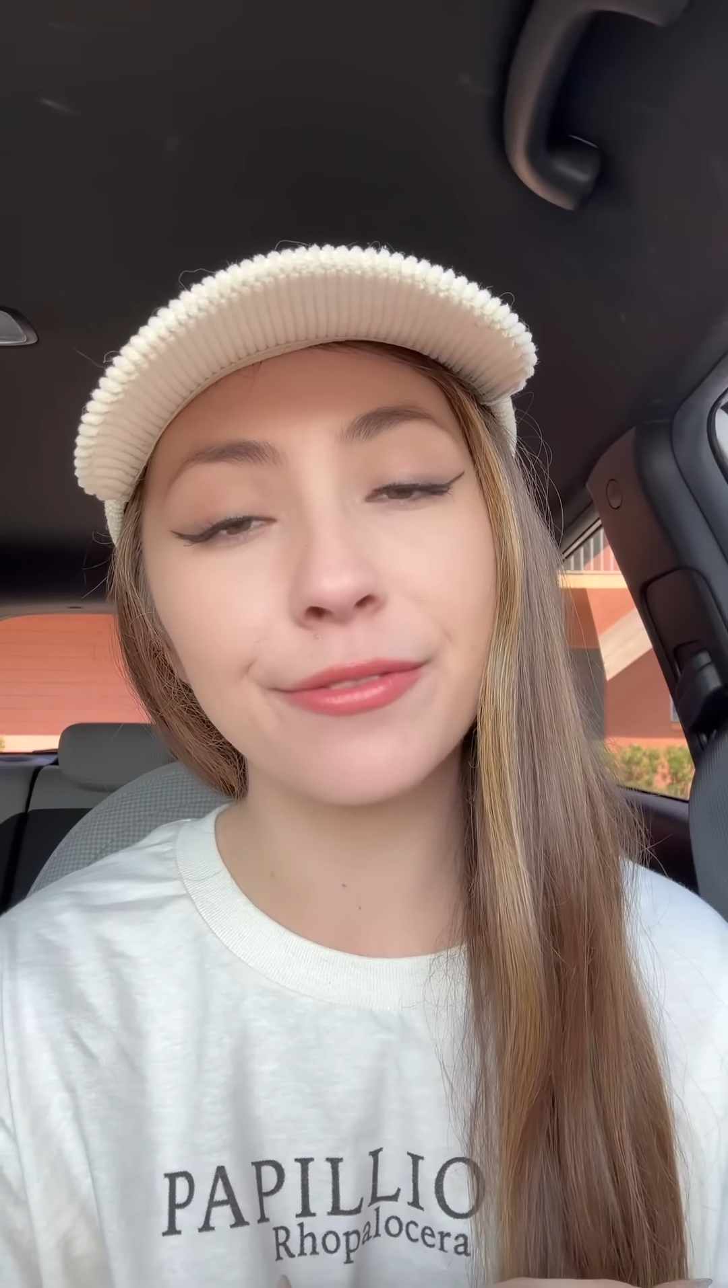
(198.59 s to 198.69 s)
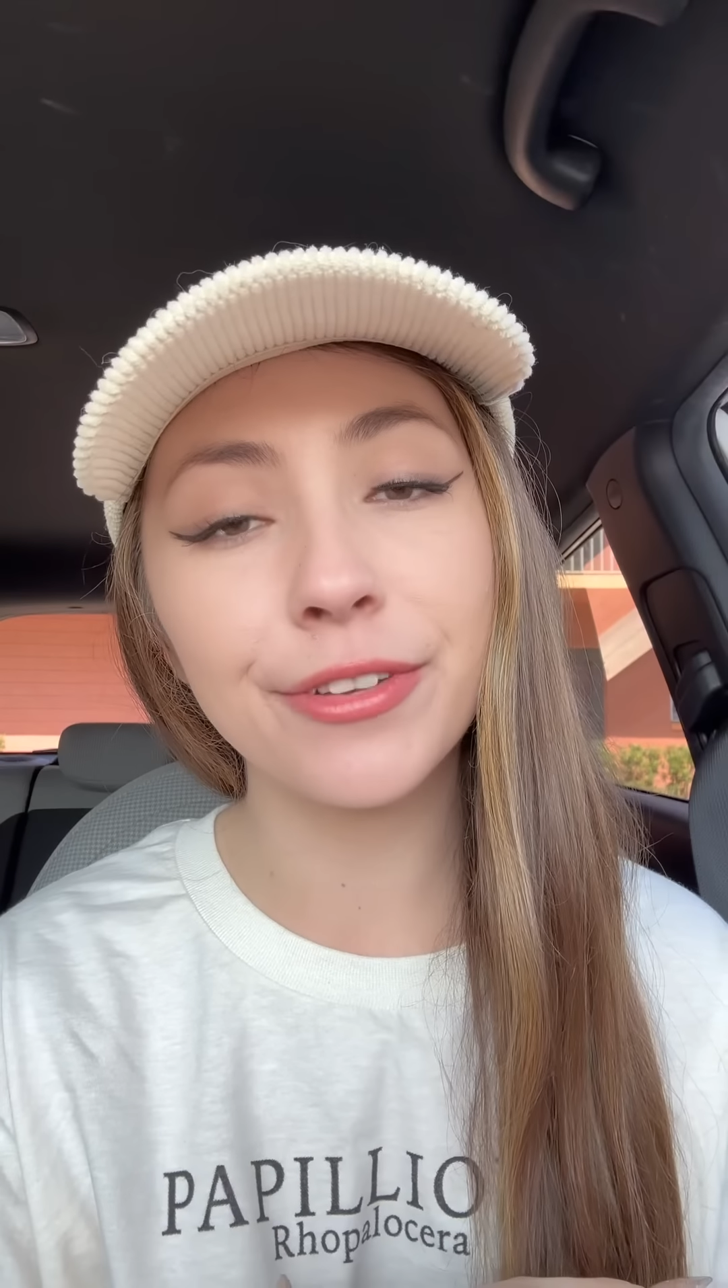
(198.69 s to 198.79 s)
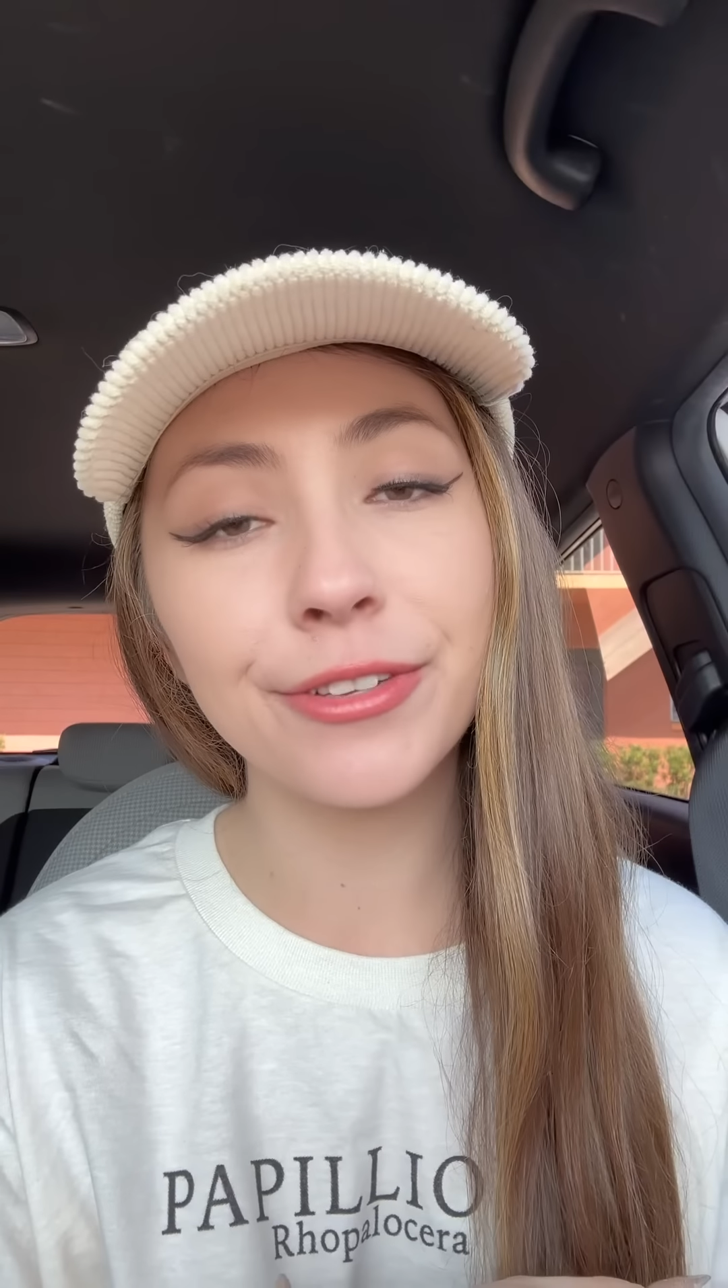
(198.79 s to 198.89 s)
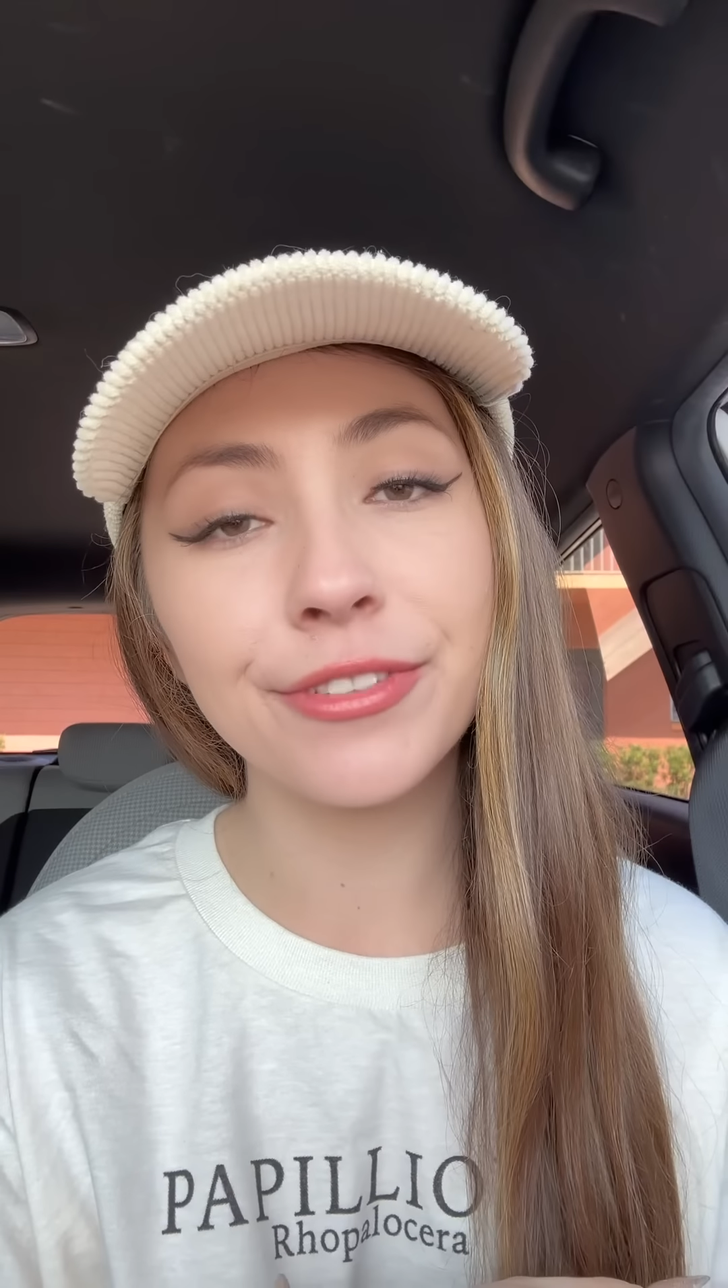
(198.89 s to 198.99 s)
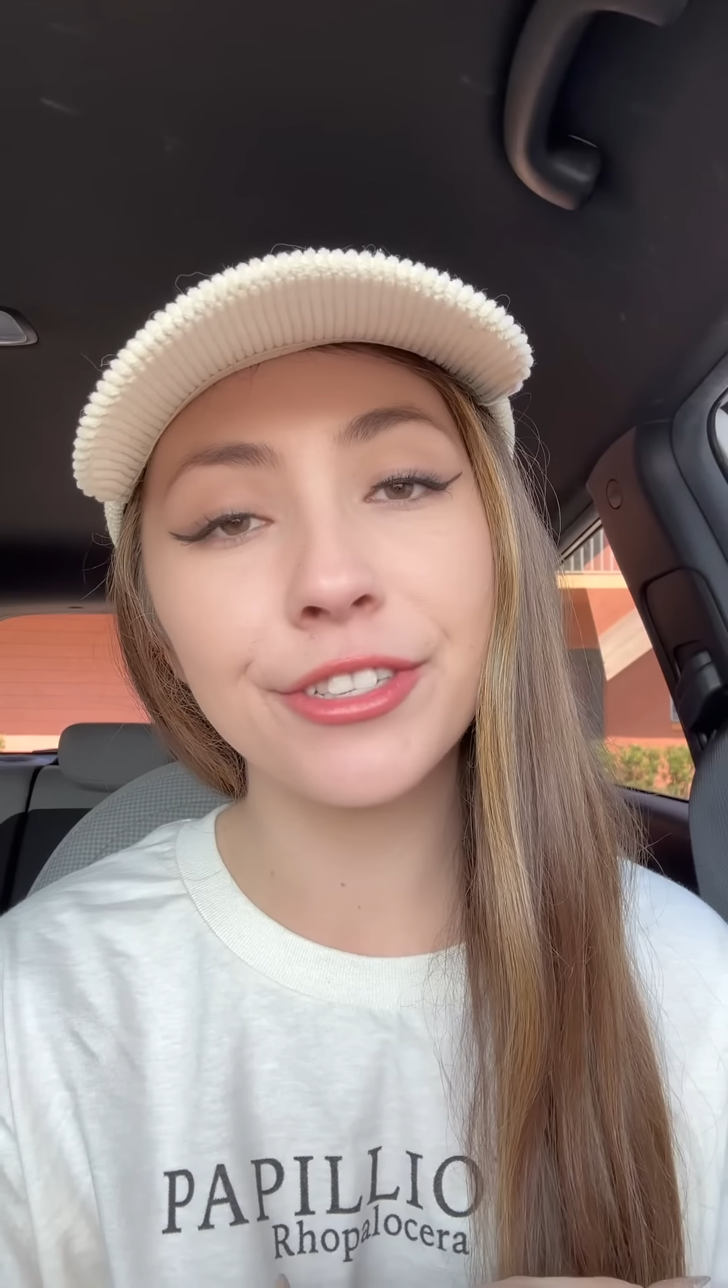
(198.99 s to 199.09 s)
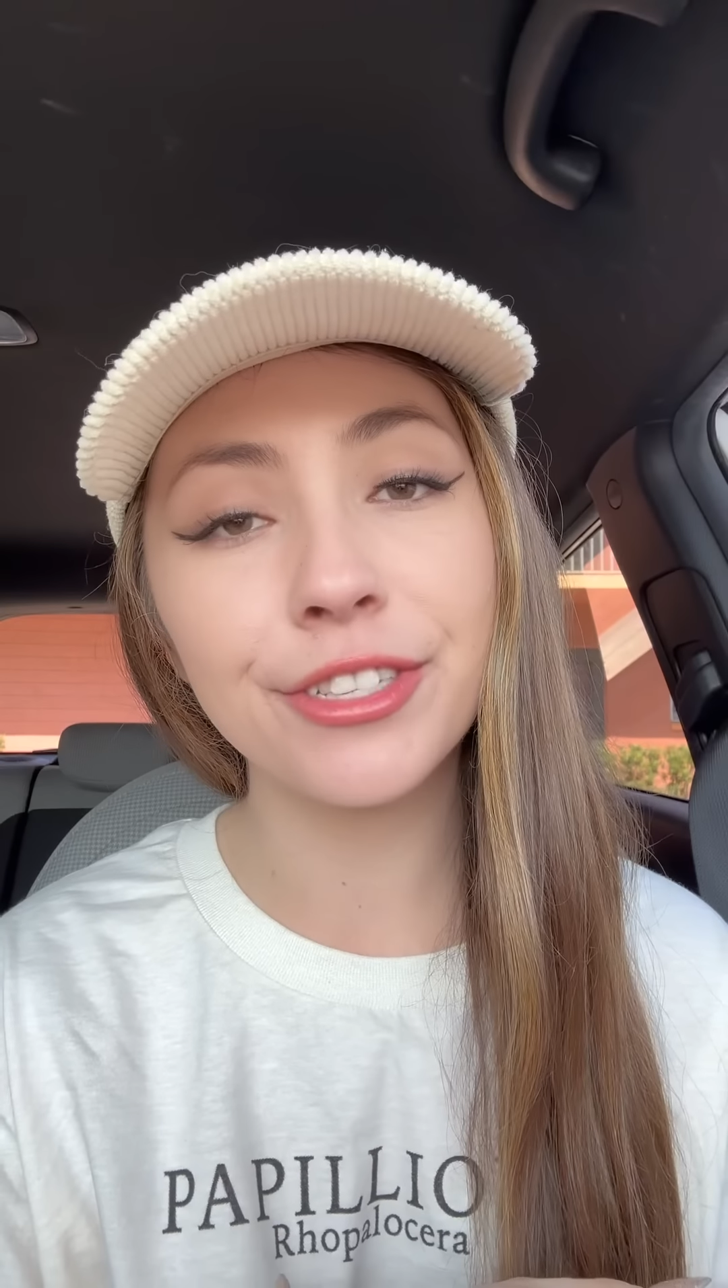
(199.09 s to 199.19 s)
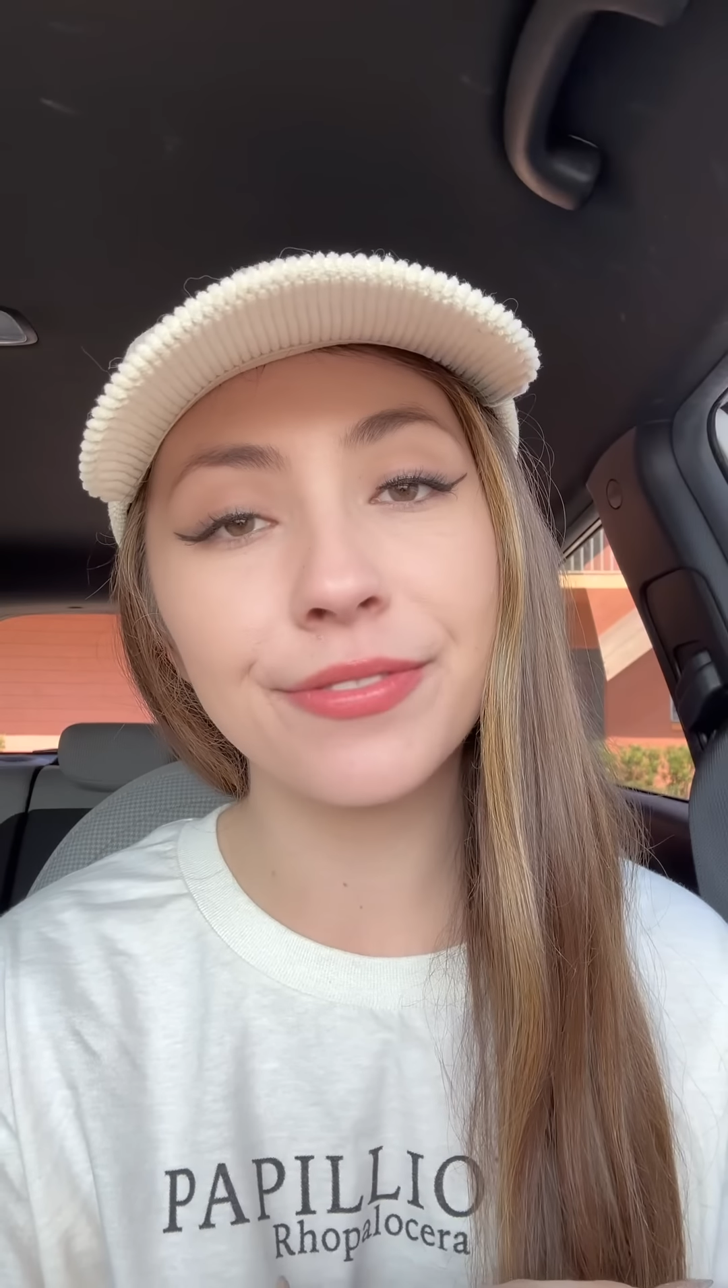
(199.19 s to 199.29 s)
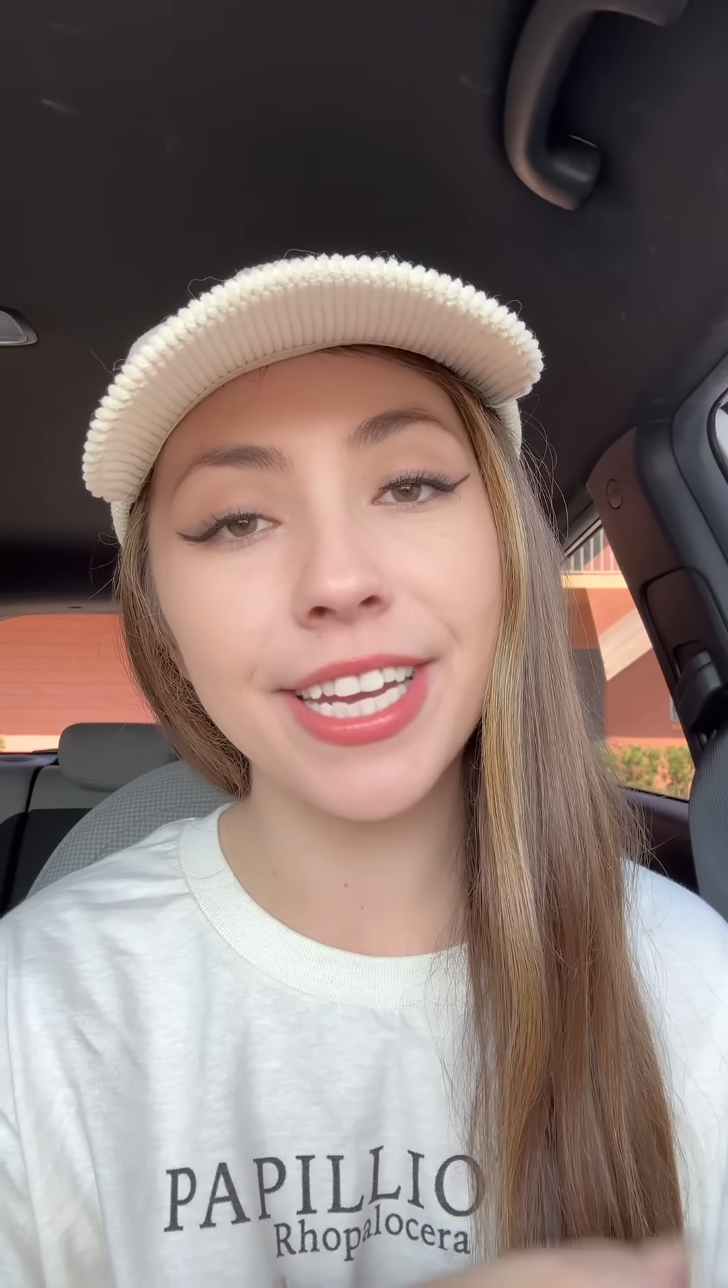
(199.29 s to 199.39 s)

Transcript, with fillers: for your future